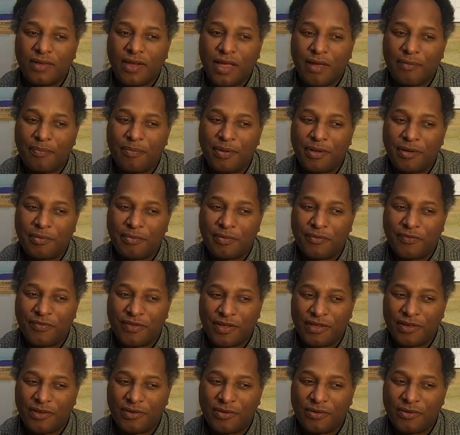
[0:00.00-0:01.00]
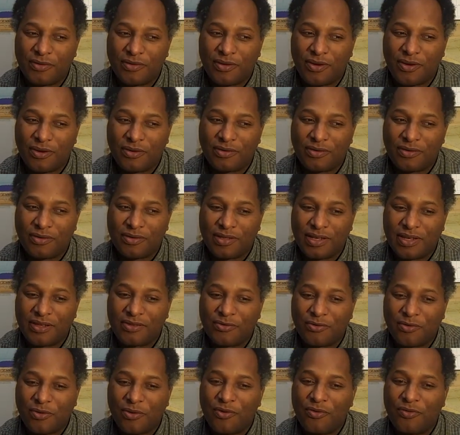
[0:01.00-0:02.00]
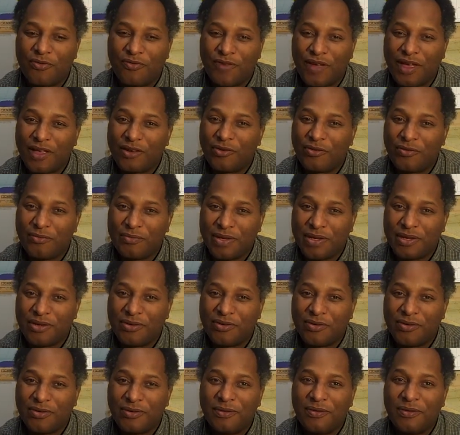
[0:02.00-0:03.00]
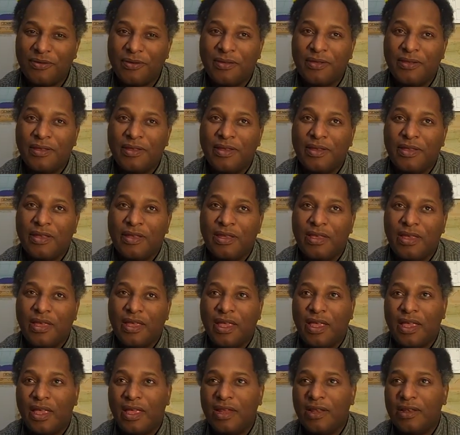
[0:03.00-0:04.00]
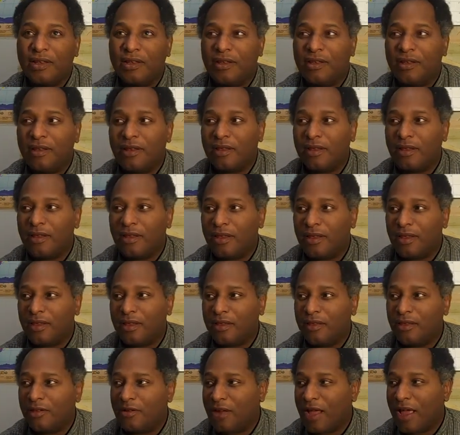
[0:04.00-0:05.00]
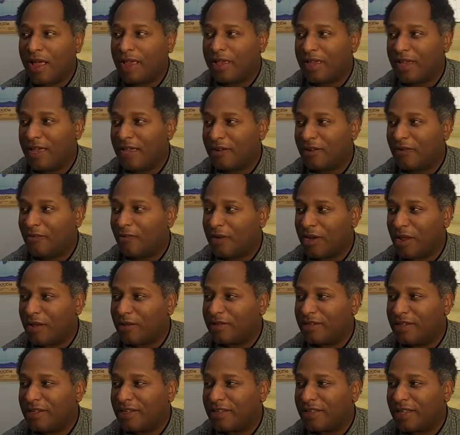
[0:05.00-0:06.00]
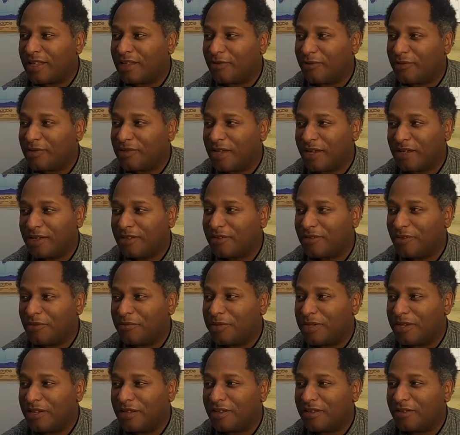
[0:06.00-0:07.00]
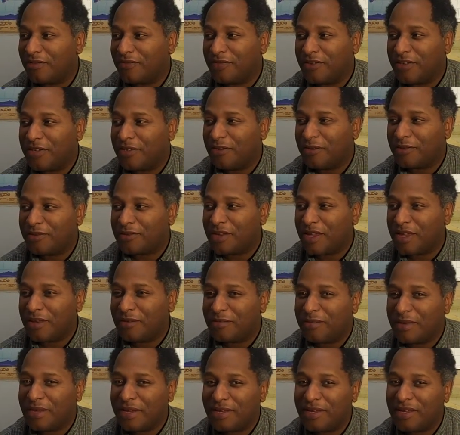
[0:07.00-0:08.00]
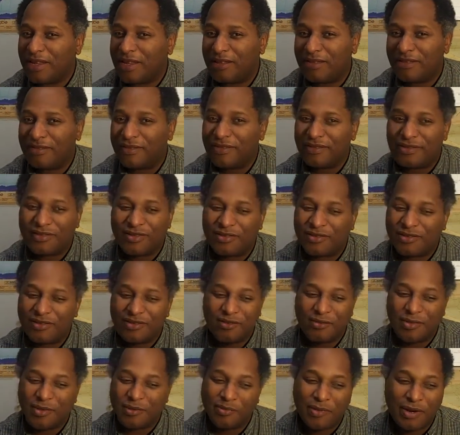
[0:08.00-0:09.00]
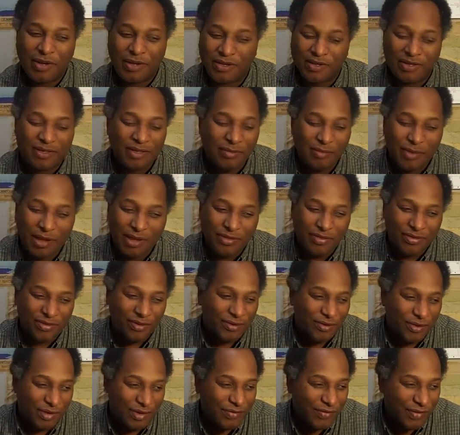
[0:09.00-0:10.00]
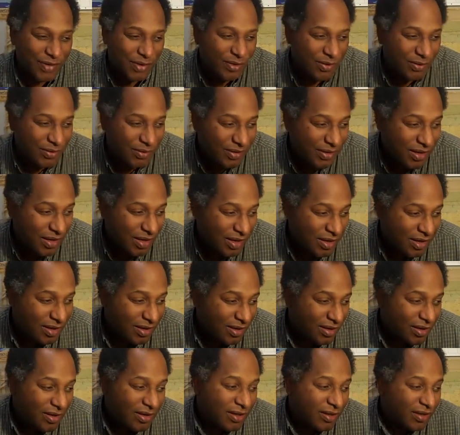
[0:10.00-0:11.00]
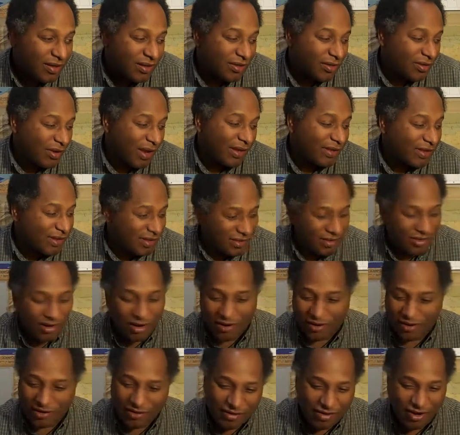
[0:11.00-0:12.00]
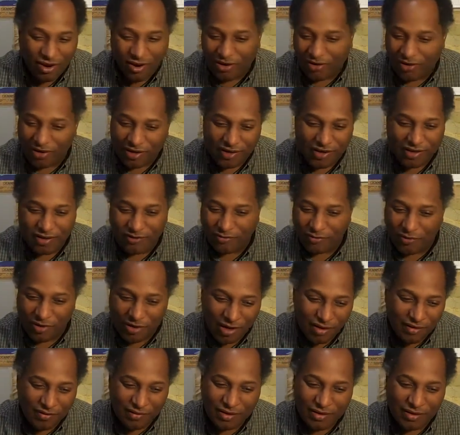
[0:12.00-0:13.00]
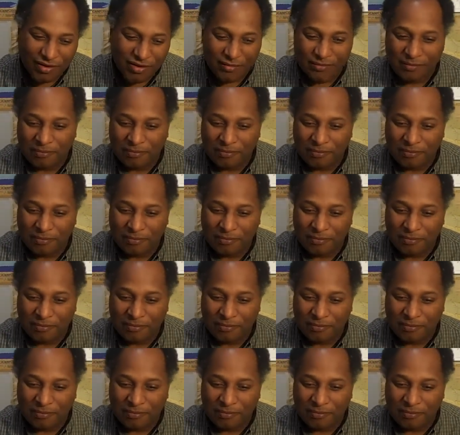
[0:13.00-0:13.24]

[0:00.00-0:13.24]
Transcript: I put up a video called Death Row Final Meal. And, when I did that, it was like so many other videos I had made. I just assumed it's probably going to get about 30 views. So I just started talking and whatever.